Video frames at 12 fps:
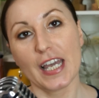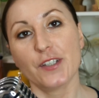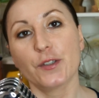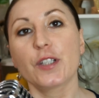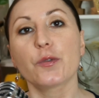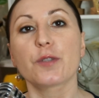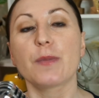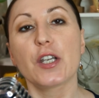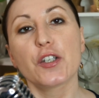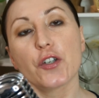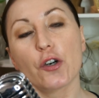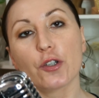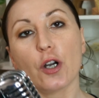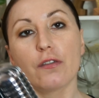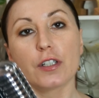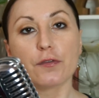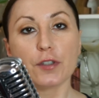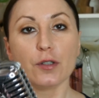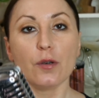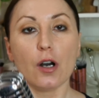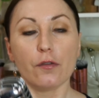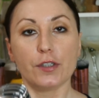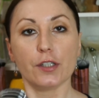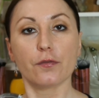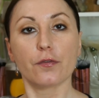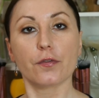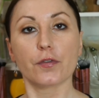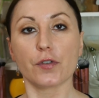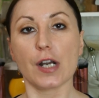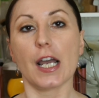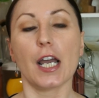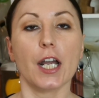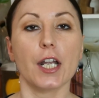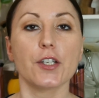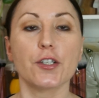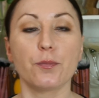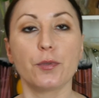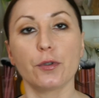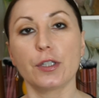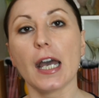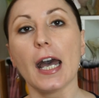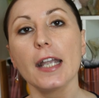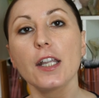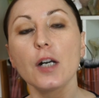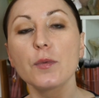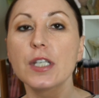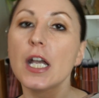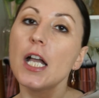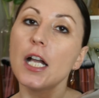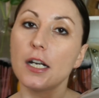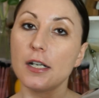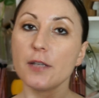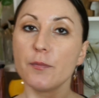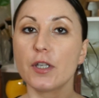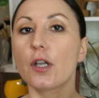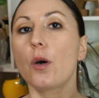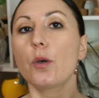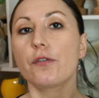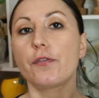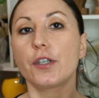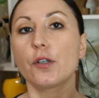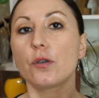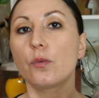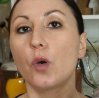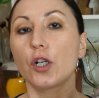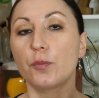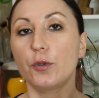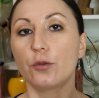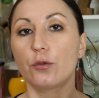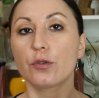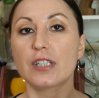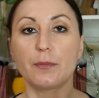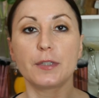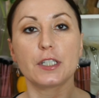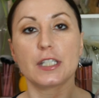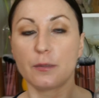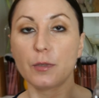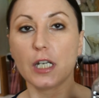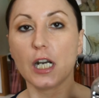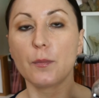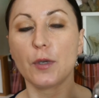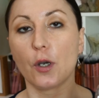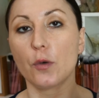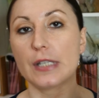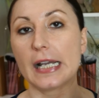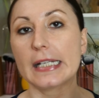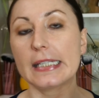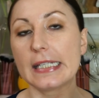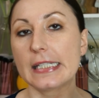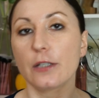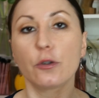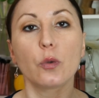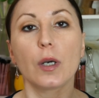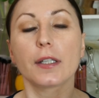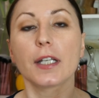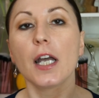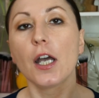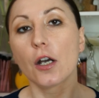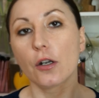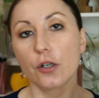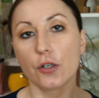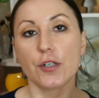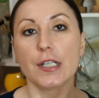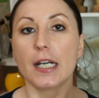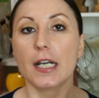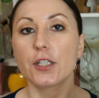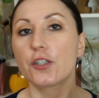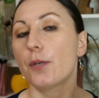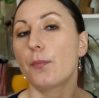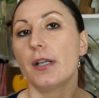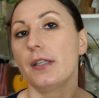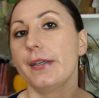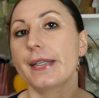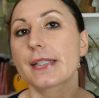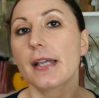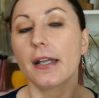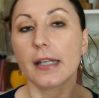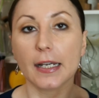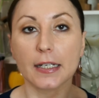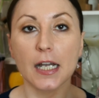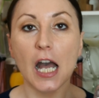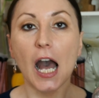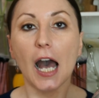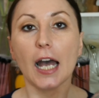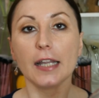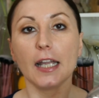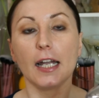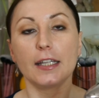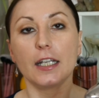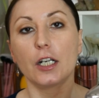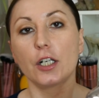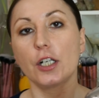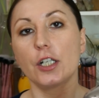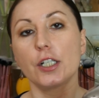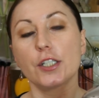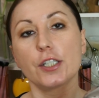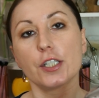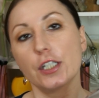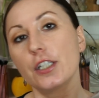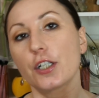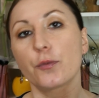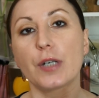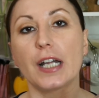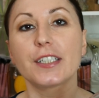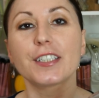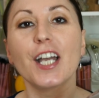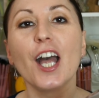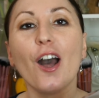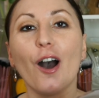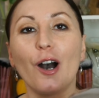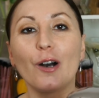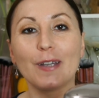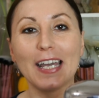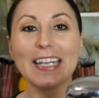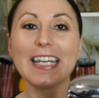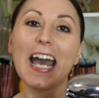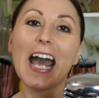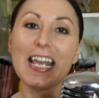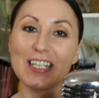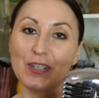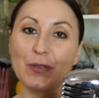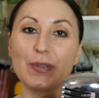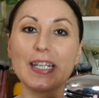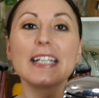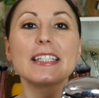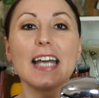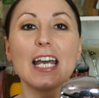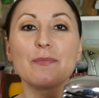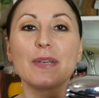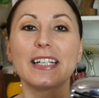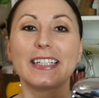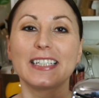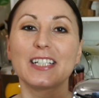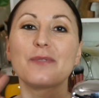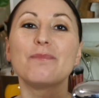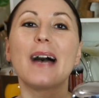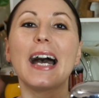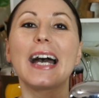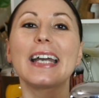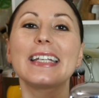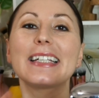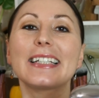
so that was my short overview of the French beauty items. Let me know if you want me to do something similar, because I can easily do it Korean, Japanese, and like another skincare brands. Okay, I see you next time. Bye.